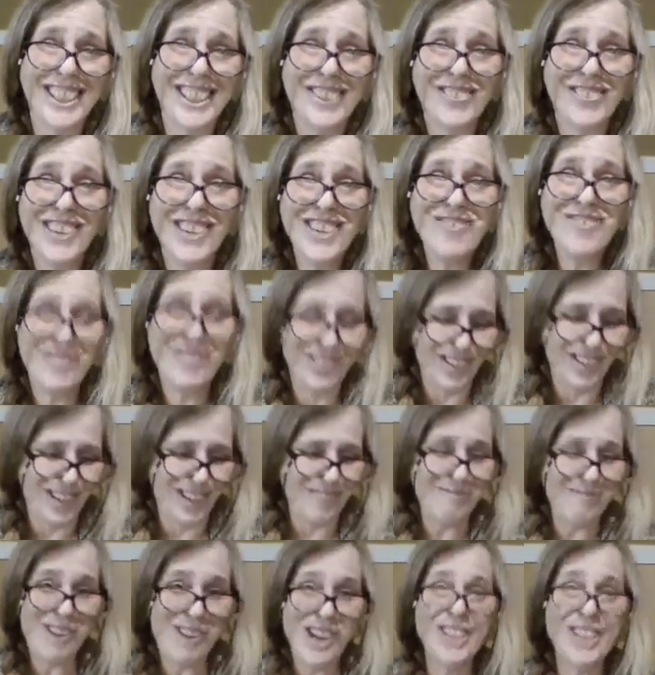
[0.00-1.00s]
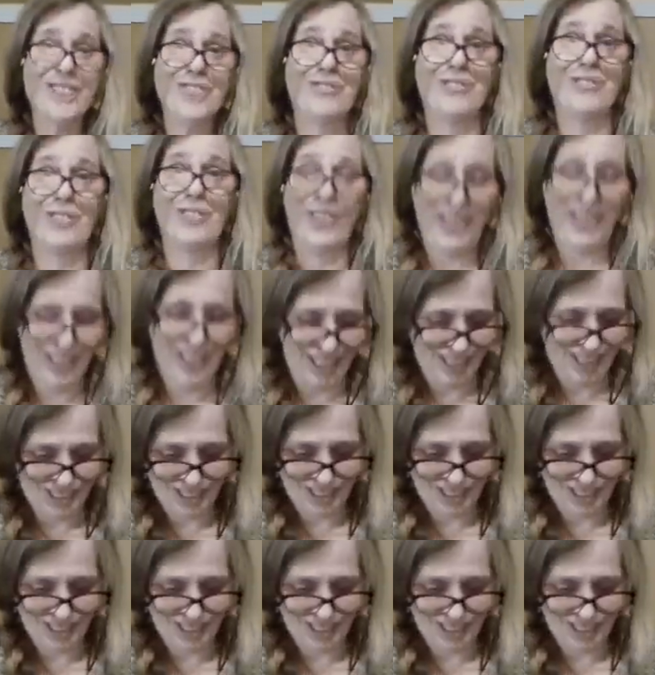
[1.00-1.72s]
Wait for it. Watch for it.